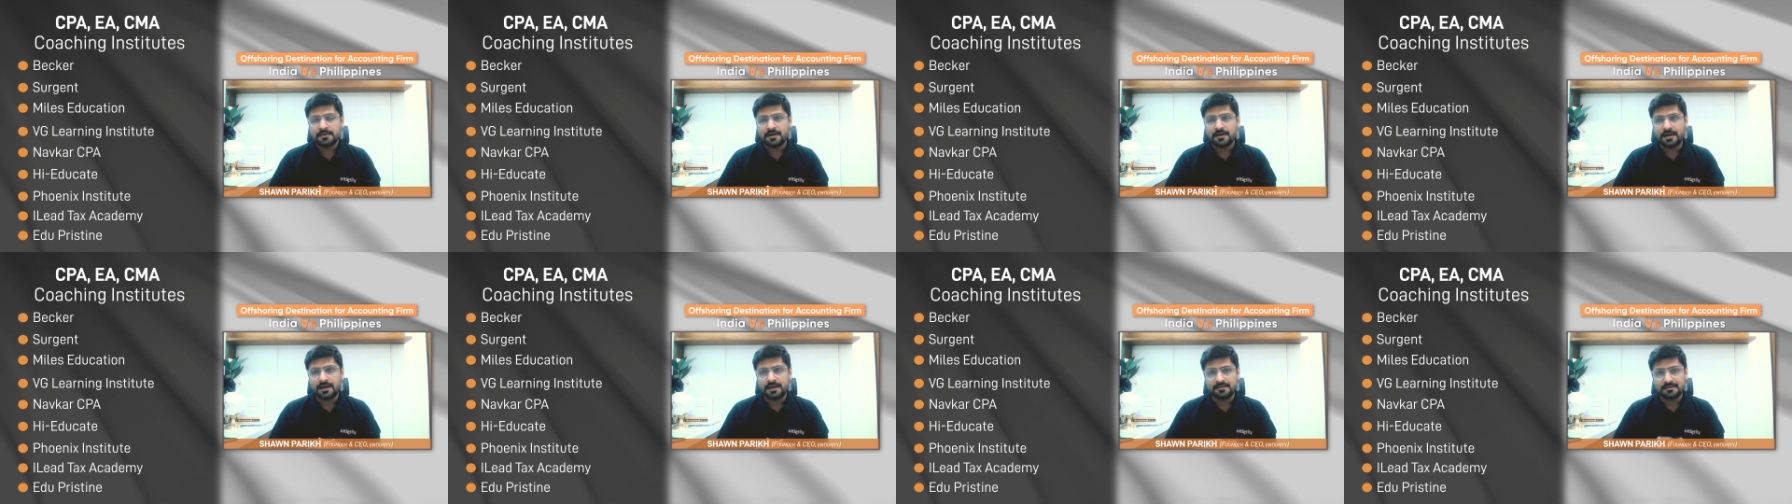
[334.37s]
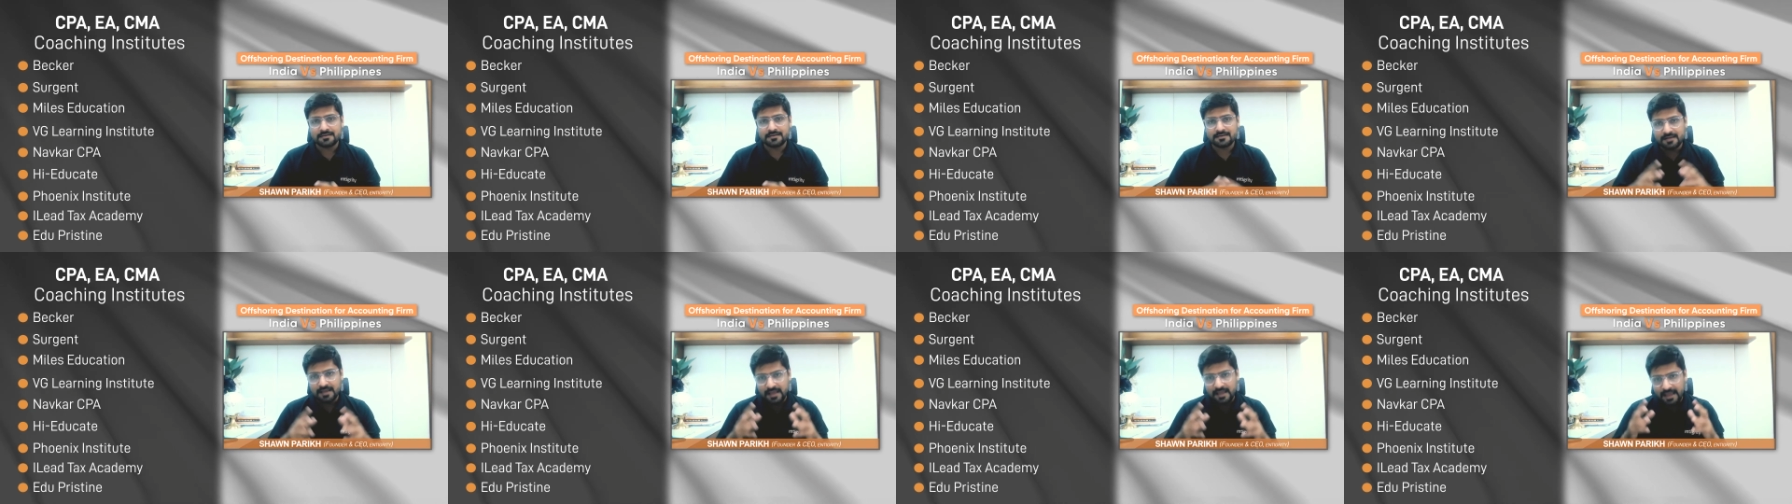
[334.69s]

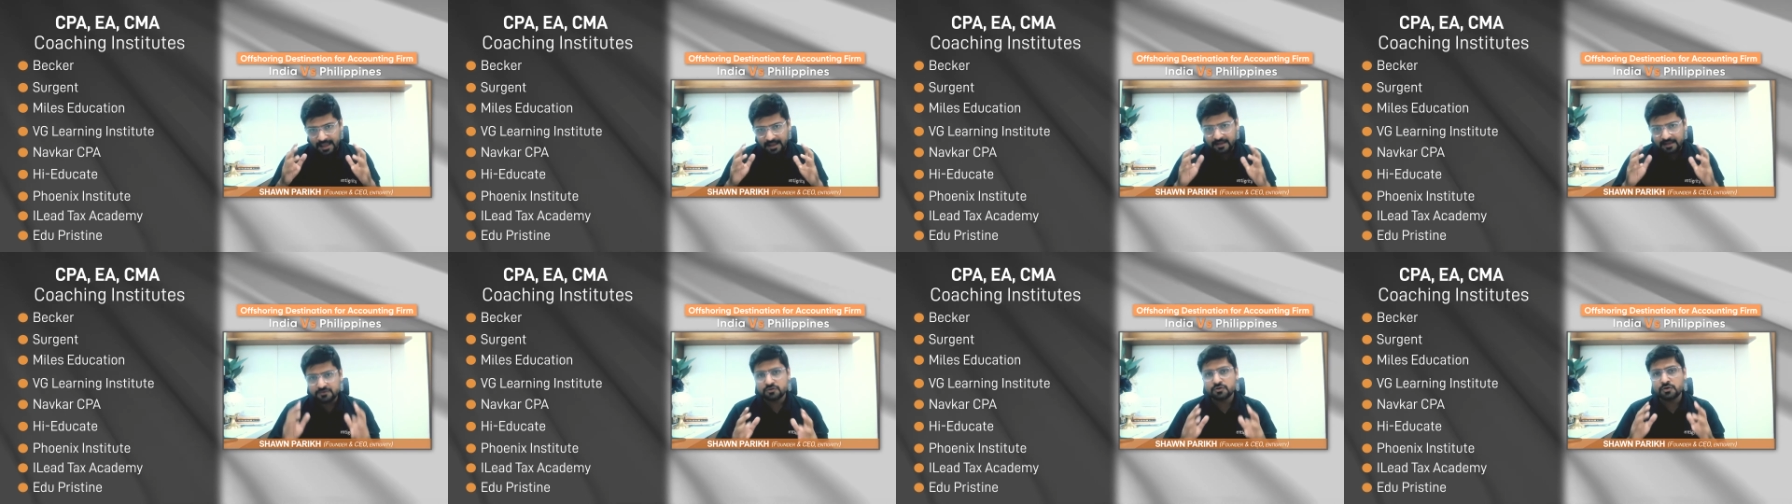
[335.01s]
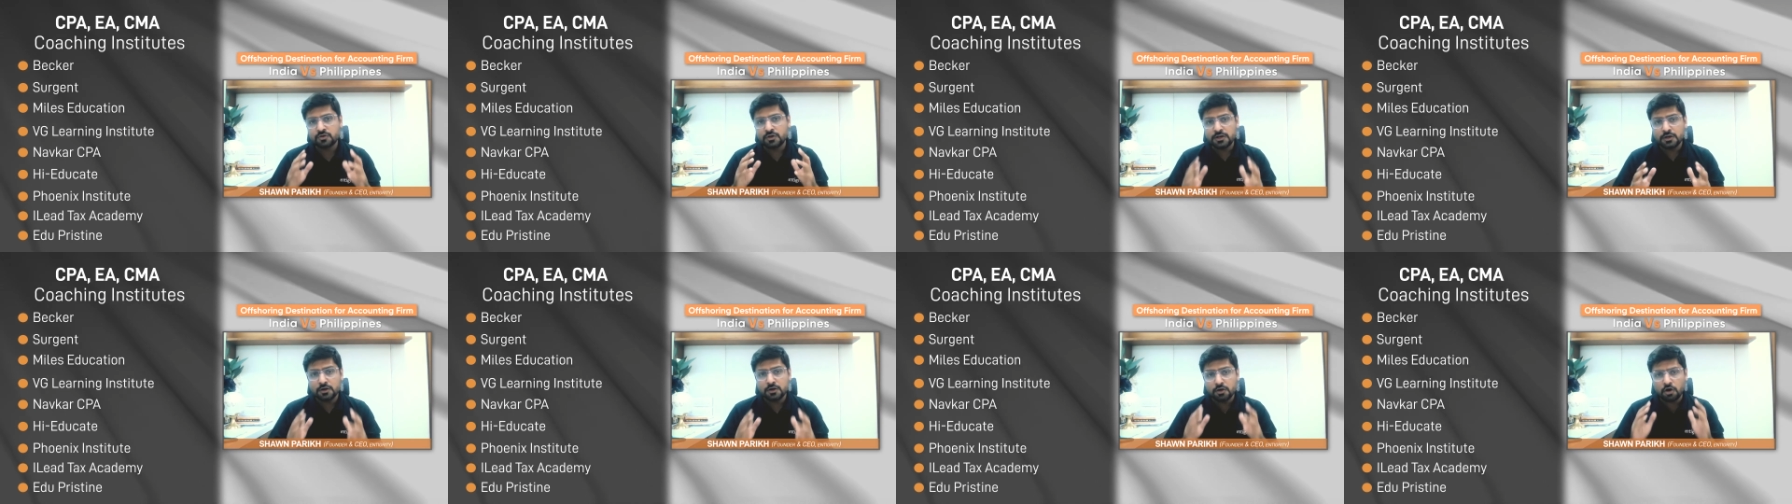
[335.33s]
and
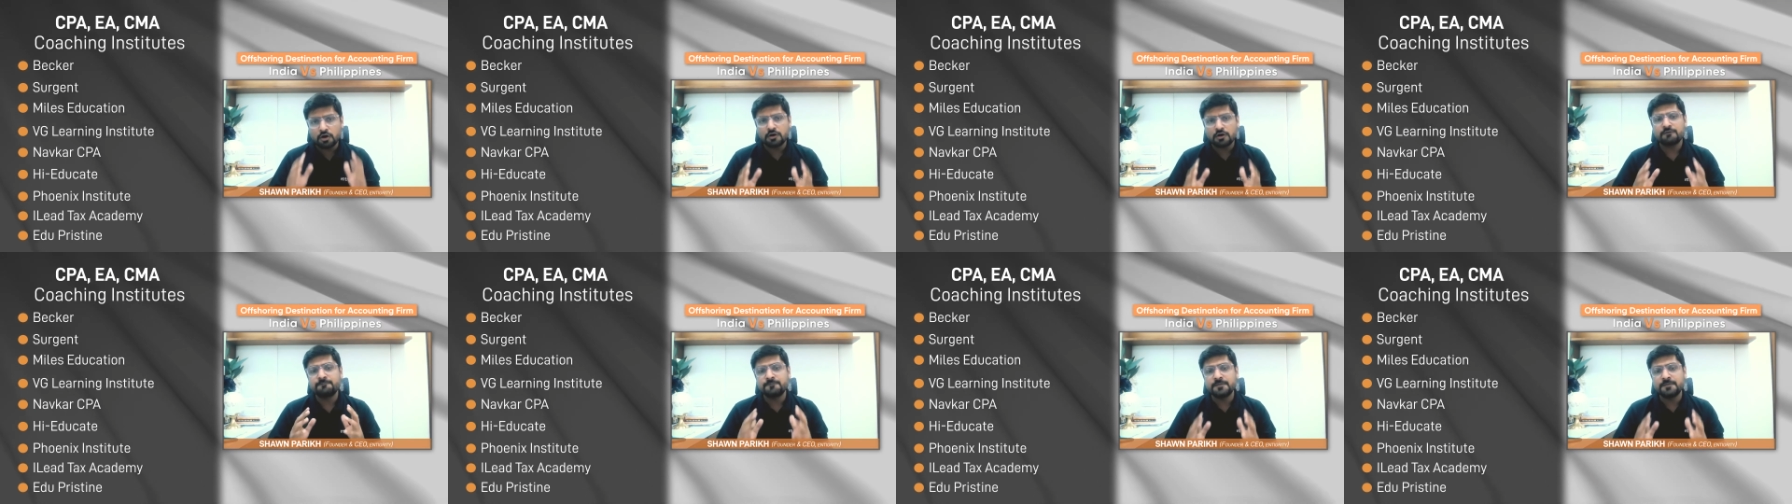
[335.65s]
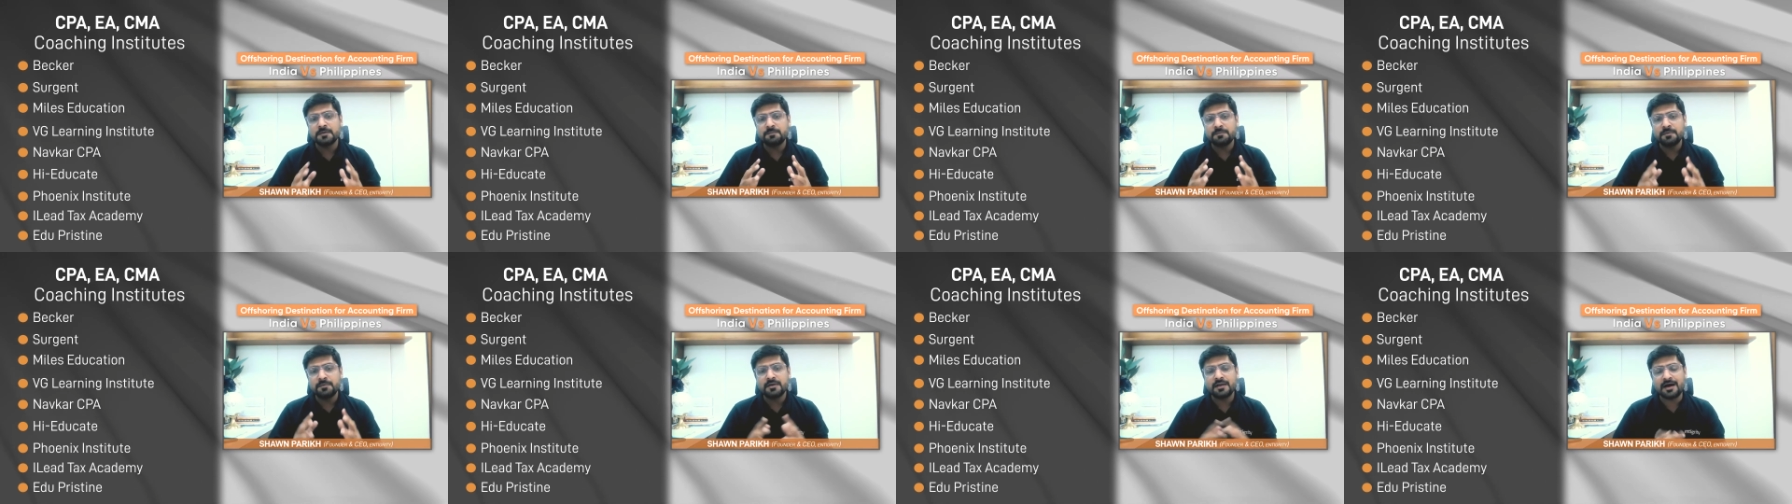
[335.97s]
actually a lot of
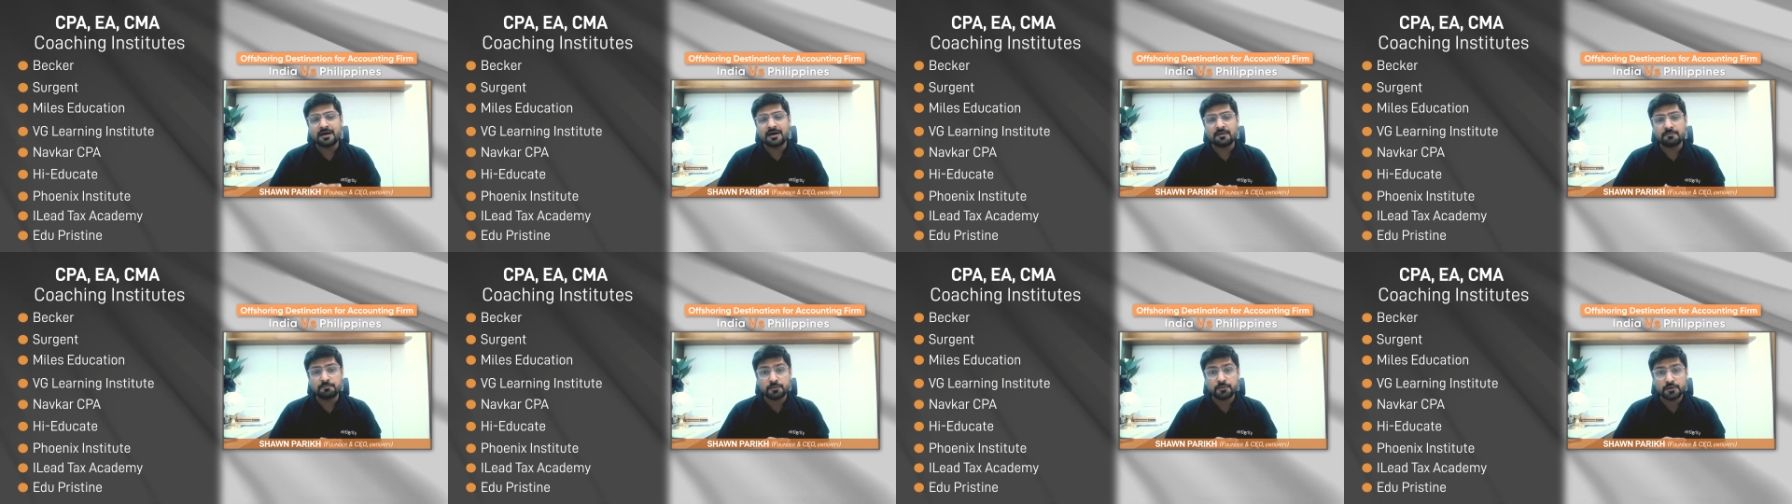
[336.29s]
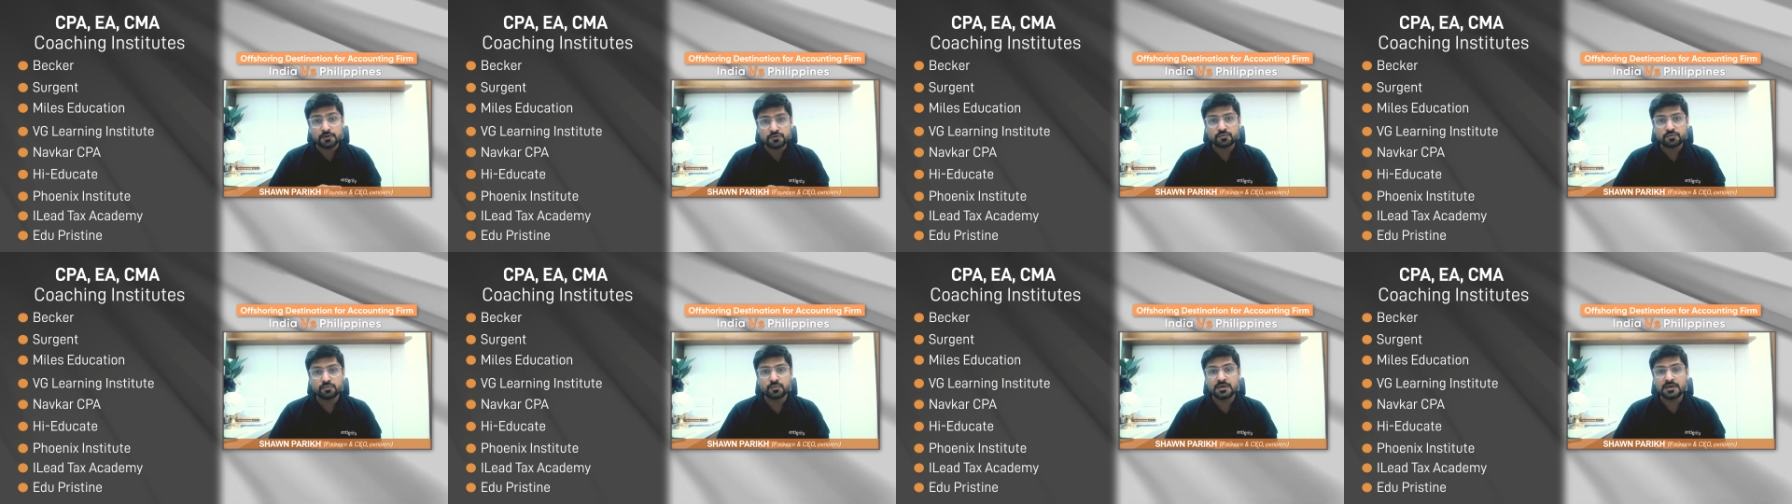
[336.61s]
people are
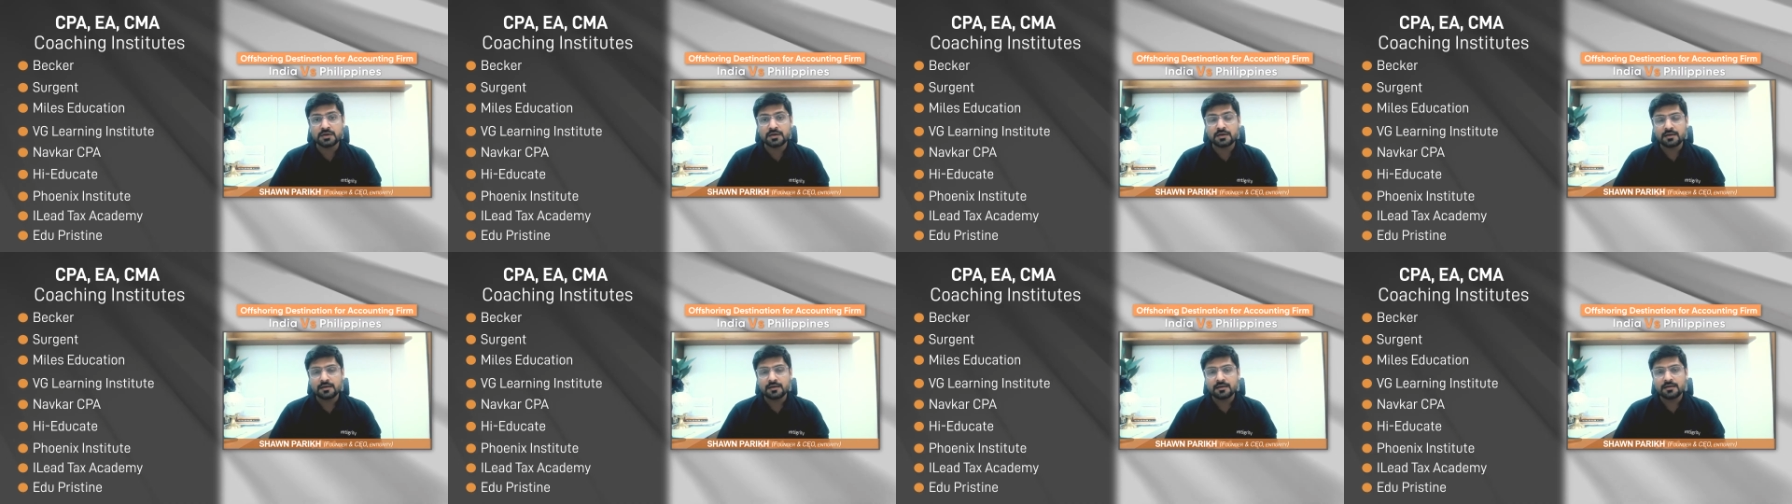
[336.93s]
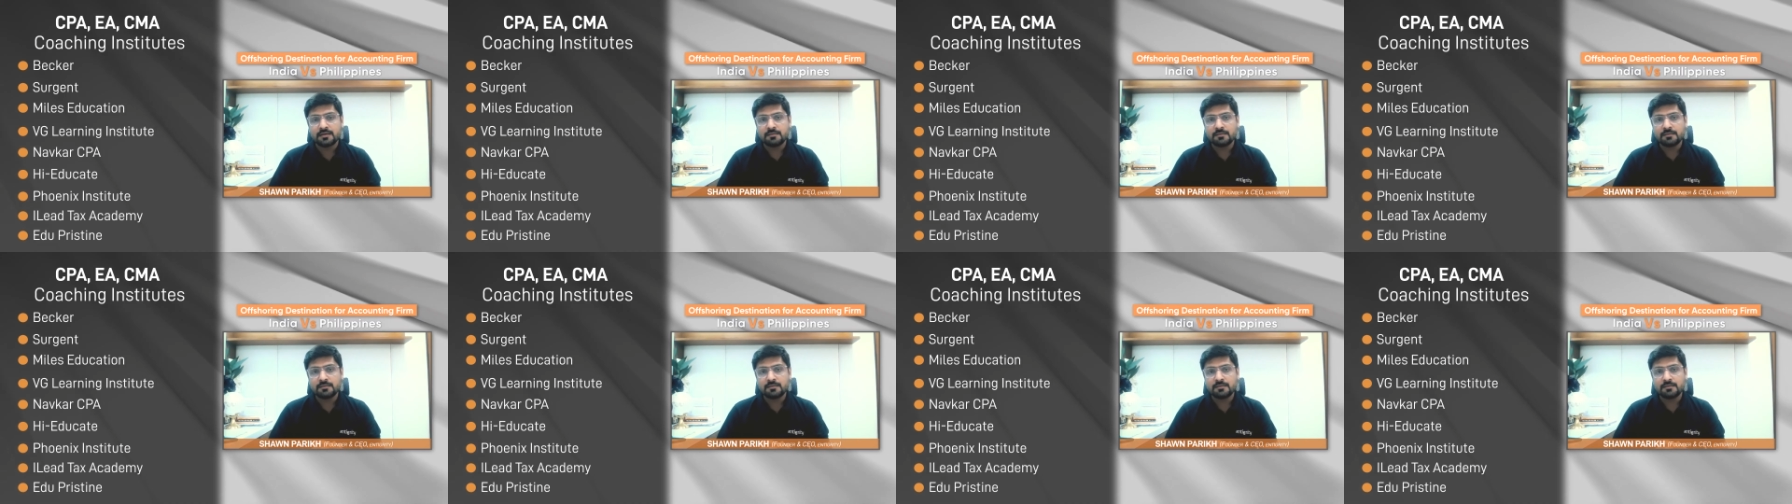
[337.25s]
pursuing